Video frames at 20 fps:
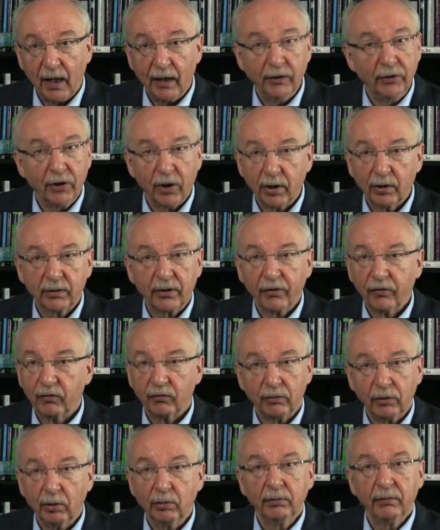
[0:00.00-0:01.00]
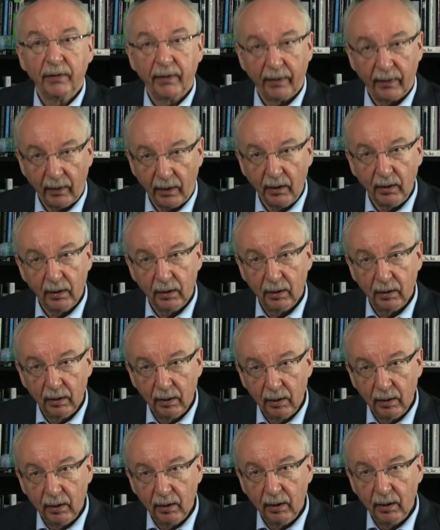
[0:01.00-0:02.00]
And doctors don't think
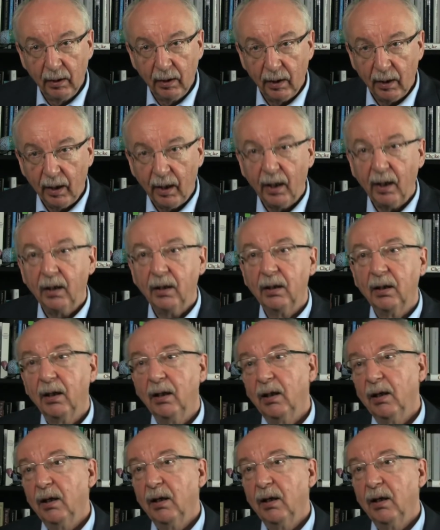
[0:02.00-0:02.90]
in